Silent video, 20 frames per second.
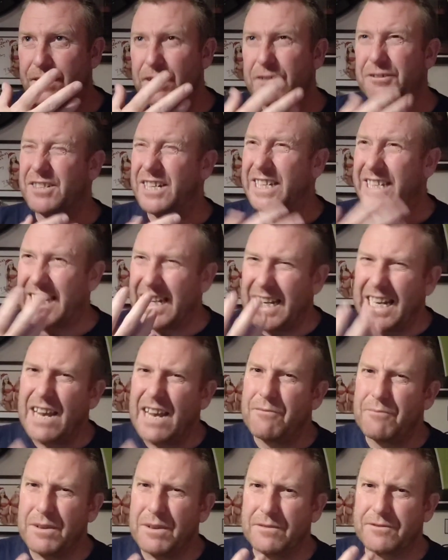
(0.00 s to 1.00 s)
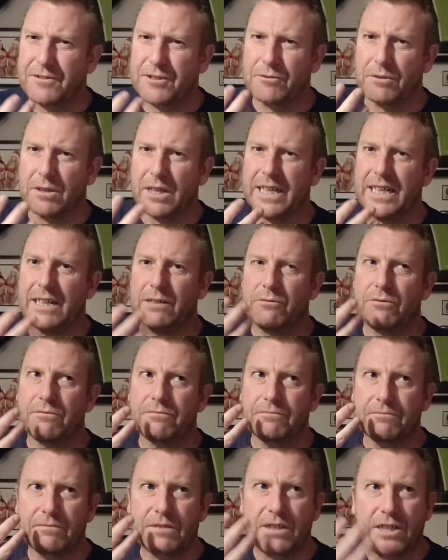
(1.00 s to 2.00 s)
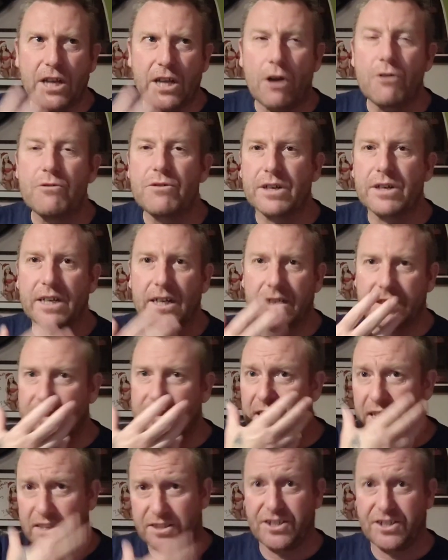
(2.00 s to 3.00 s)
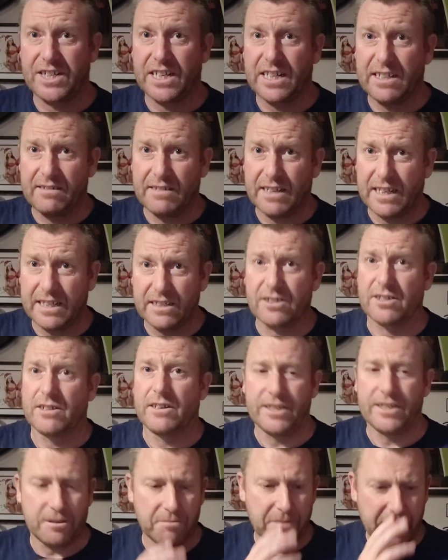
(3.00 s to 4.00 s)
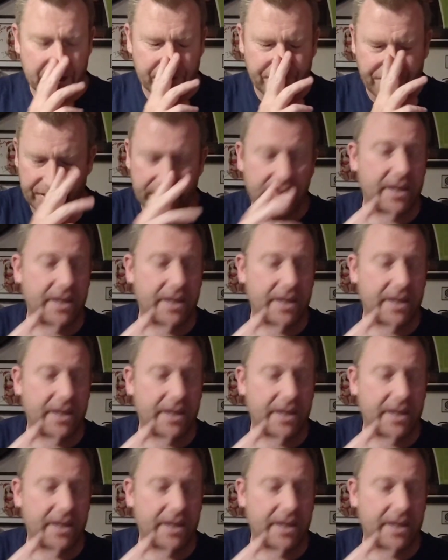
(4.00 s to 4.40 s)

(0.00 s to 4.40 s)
feels like you're left with sort of like a little coconut dusting inside your mouth.